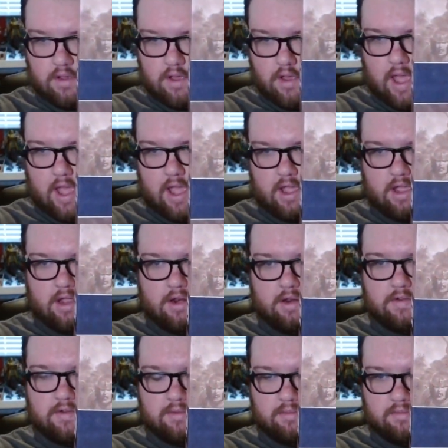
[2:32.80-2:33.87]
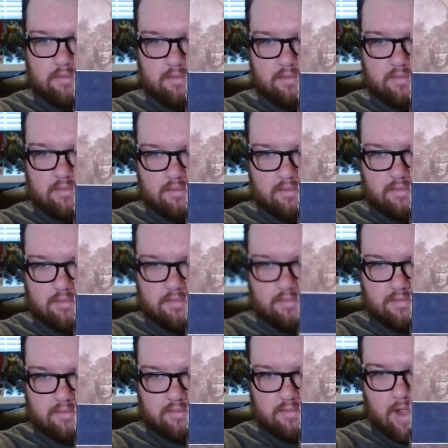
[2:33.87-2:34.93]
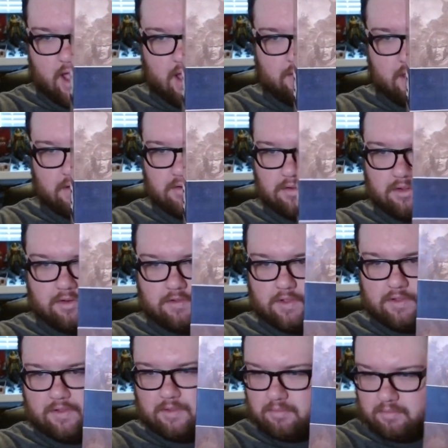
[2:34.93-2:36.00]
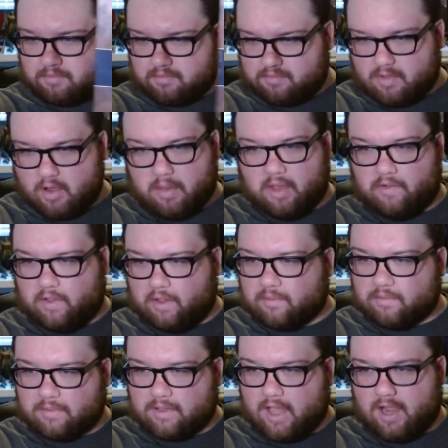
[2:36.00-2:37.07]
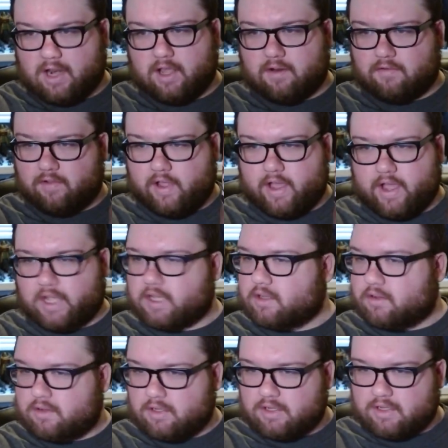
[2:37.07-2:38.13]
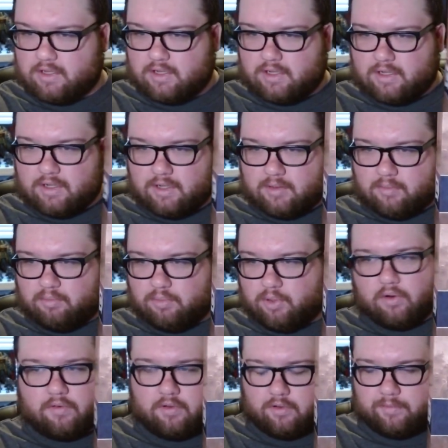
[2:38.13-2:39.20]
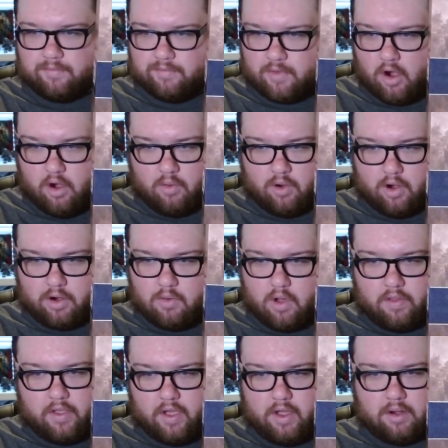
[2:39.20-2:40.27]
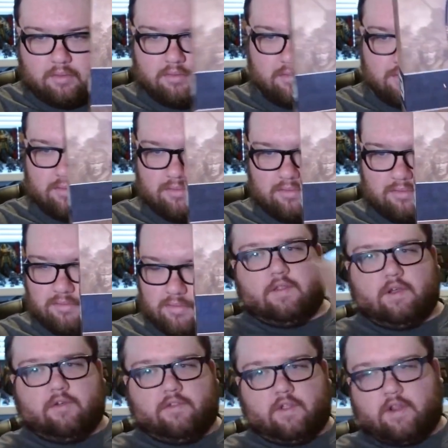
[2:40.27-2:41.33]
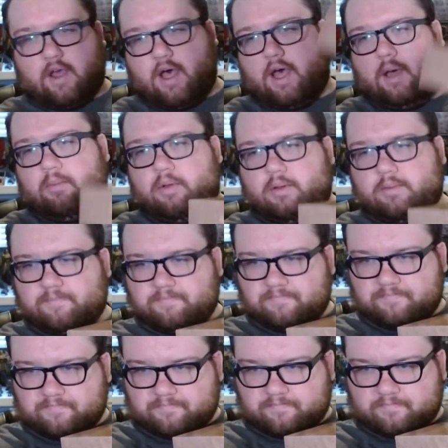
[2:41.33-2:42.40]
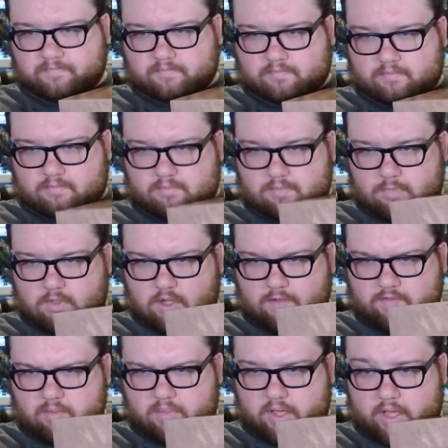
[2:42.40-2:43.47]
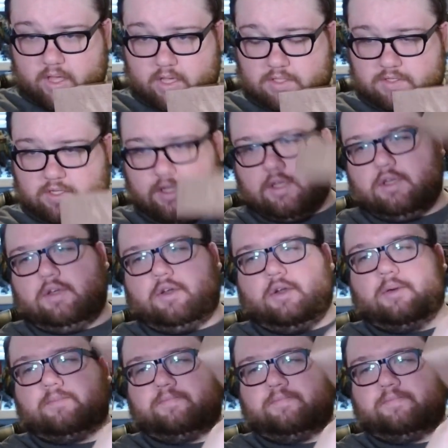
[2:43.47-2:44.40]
And yeah, that you just get the amazing Cadian flag. Beautiful artwork, well done. There's the top of the box in here.